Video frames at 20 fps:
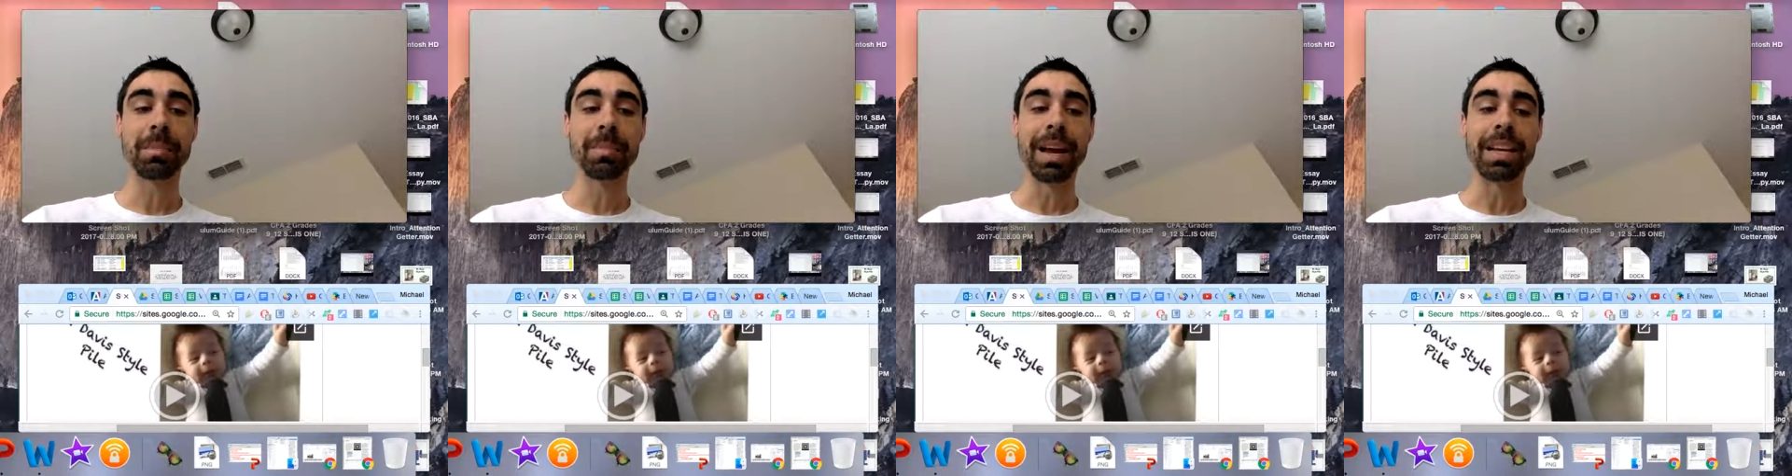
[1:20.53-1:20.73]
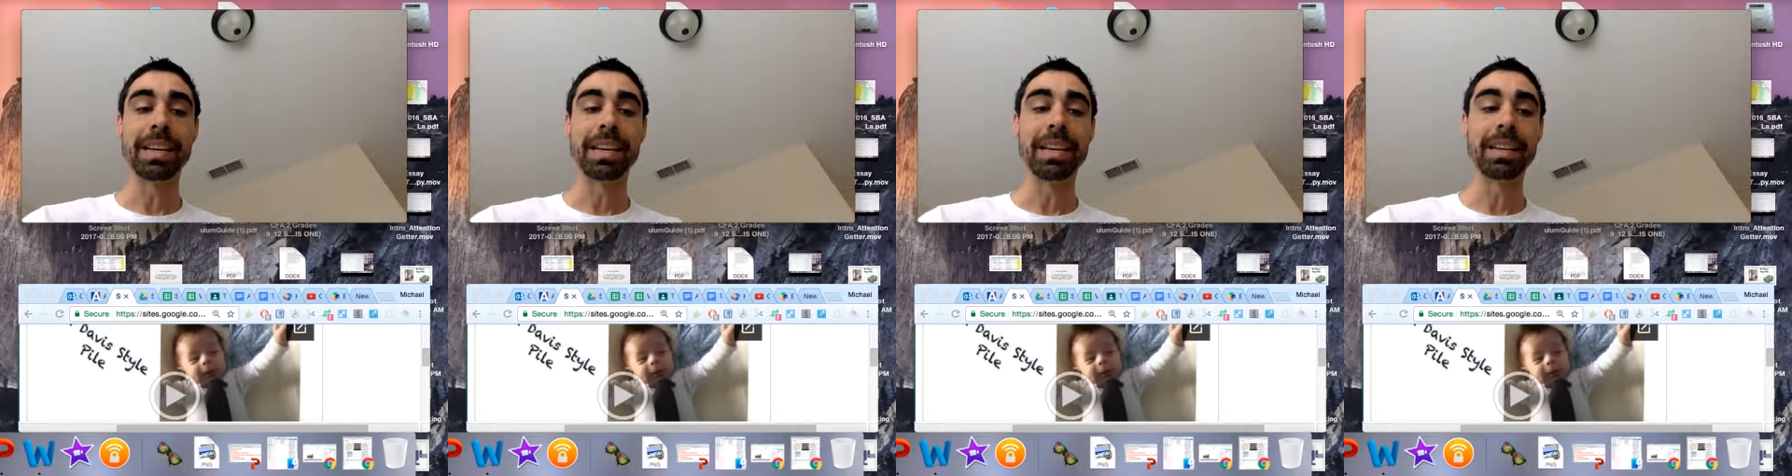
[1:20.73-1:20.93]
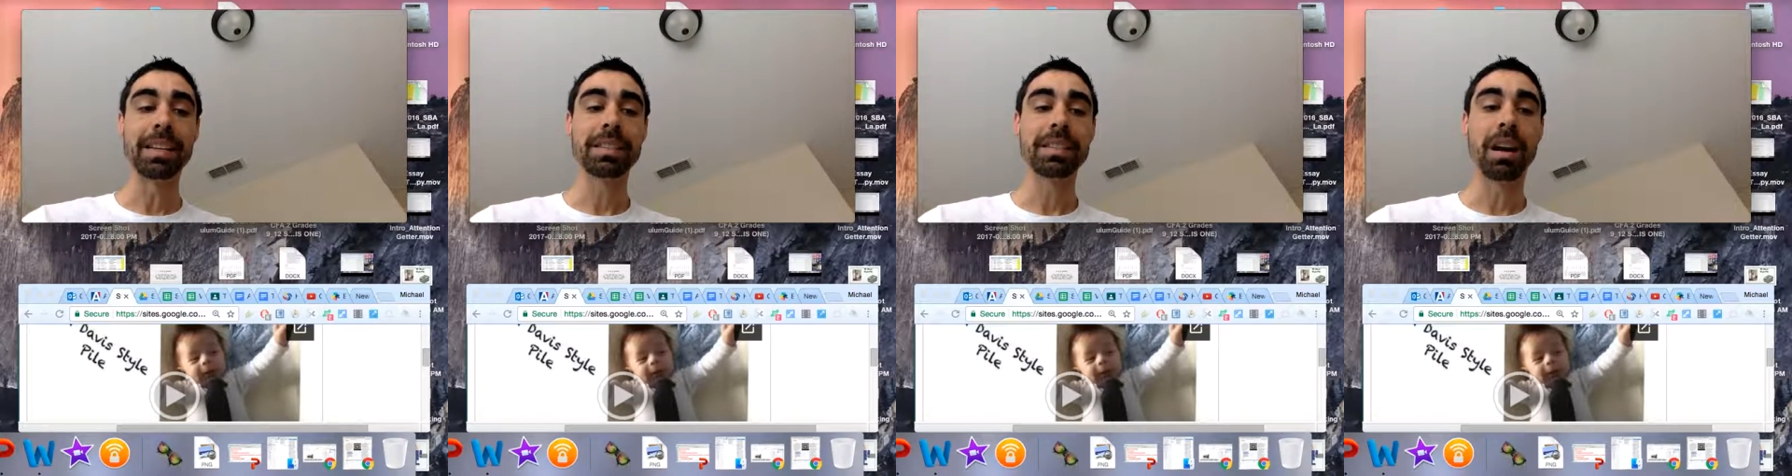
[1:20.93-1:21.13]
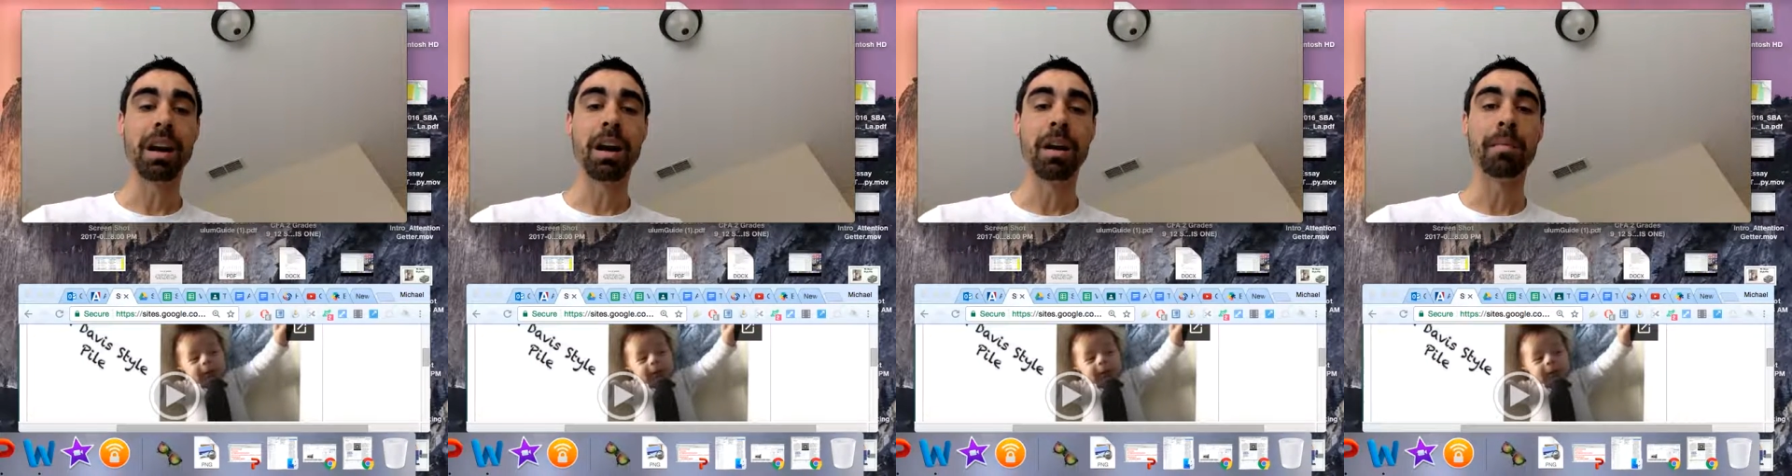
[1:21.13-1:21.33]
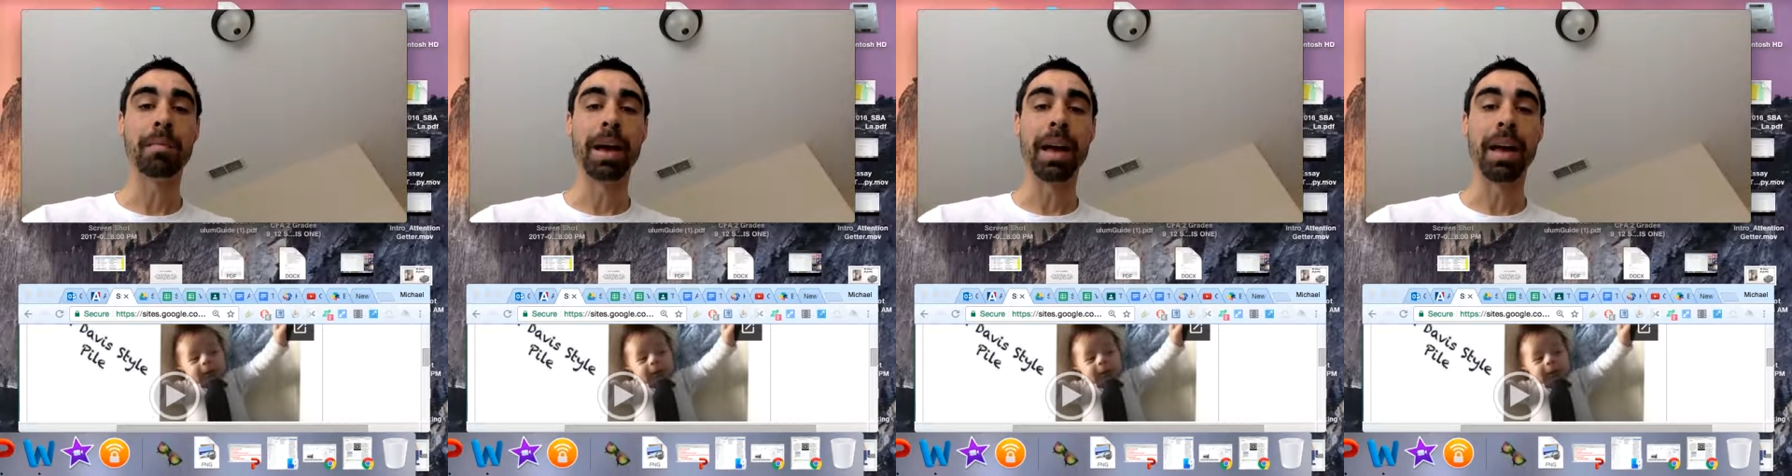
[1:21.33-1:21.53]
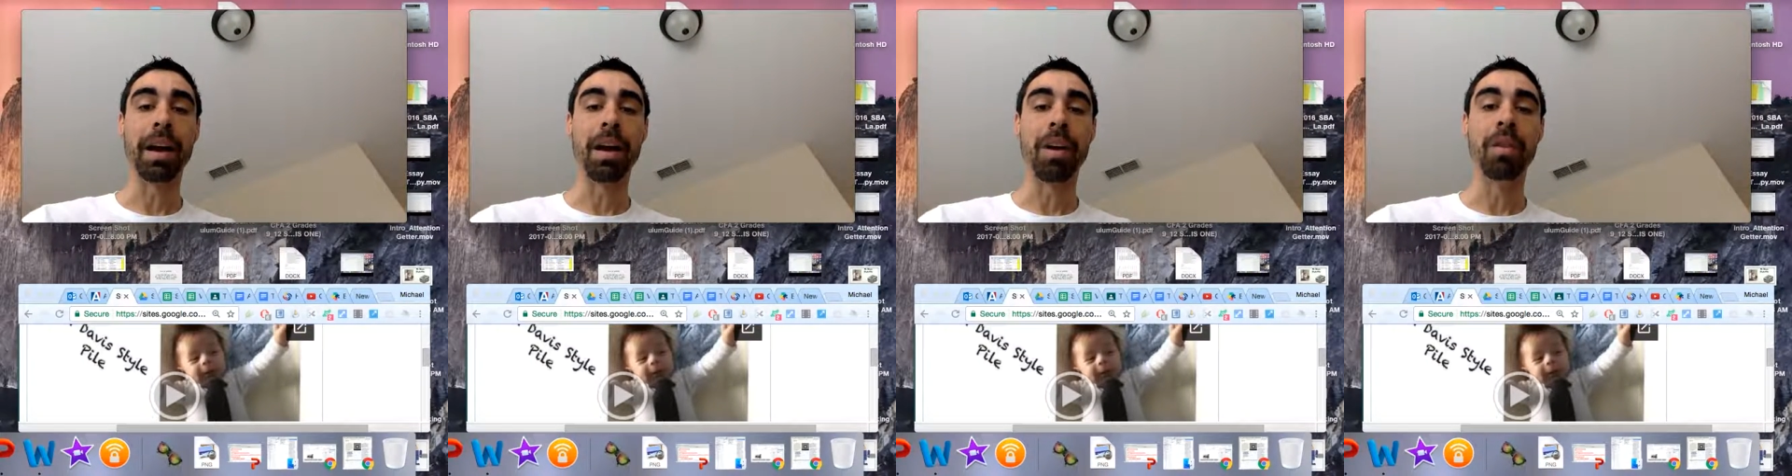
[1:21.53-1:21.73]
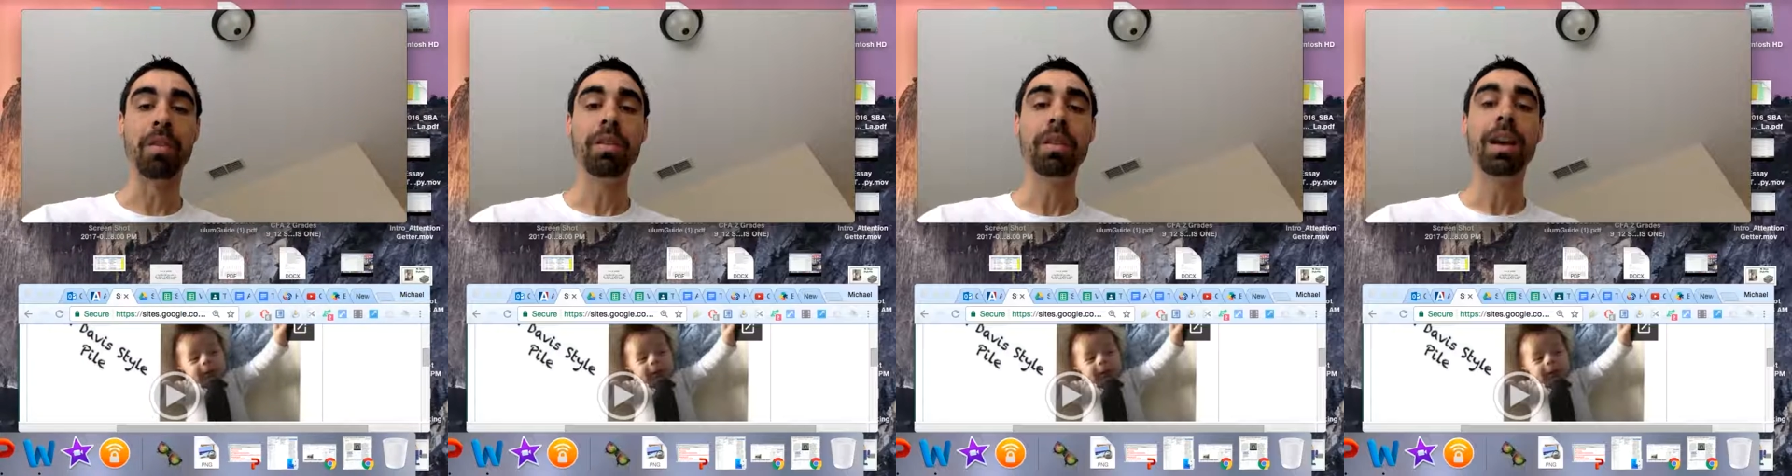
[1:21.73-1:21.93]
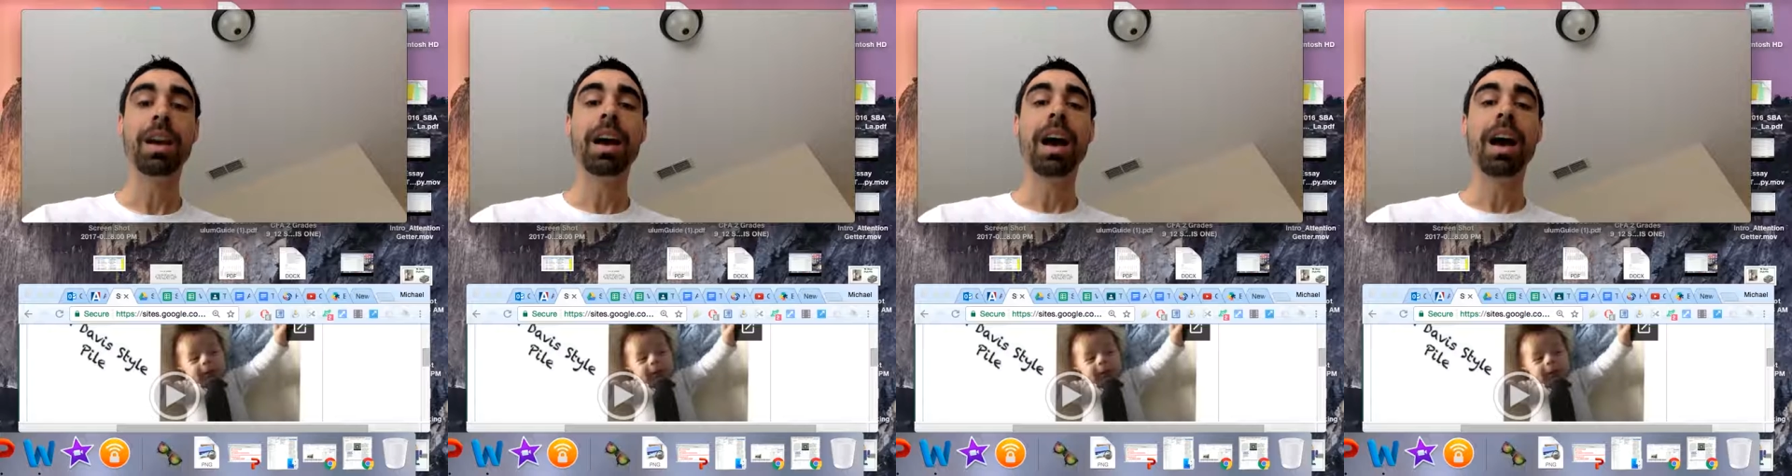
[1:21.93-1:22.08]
ideas on my own.